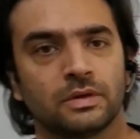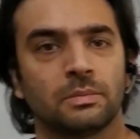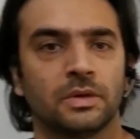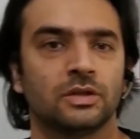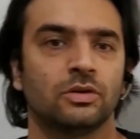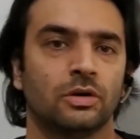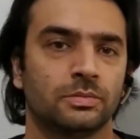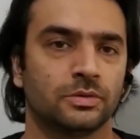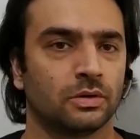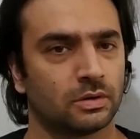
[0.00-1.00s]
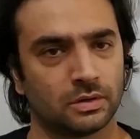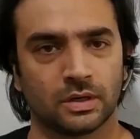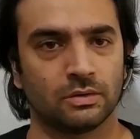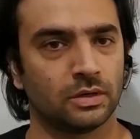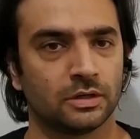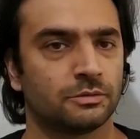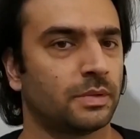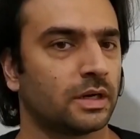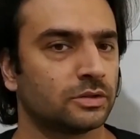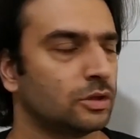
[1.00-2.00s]
ML jobs or regular
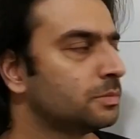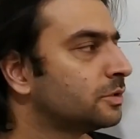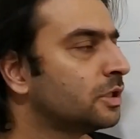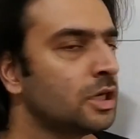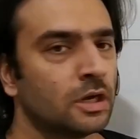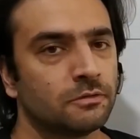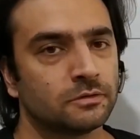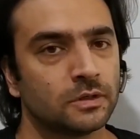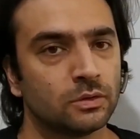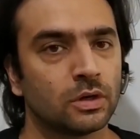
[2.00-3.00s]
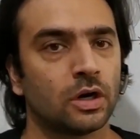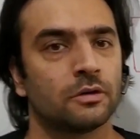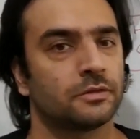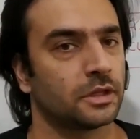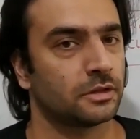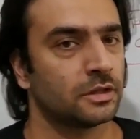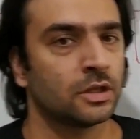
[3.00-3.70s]
Spark jobs, which will do a lot of things.